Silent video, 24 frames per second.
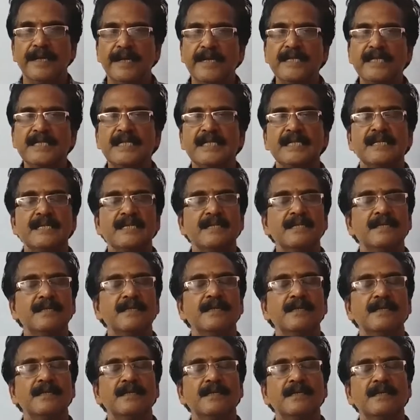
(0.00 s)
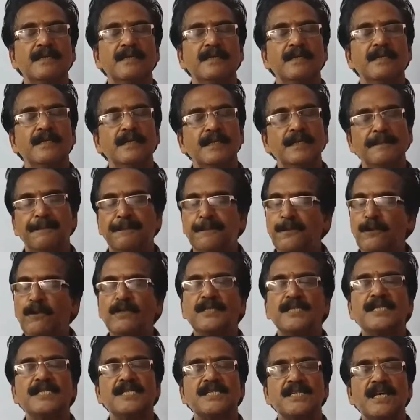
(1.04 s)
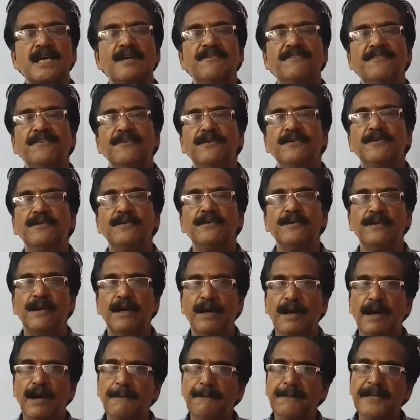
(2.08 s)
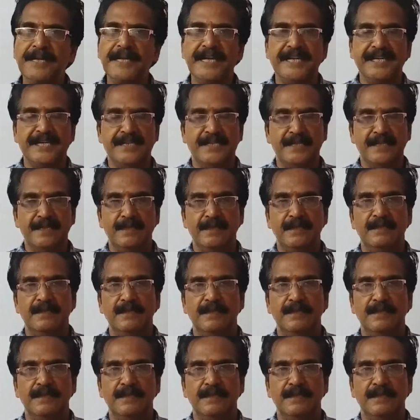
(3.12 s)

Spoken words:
is the process of application.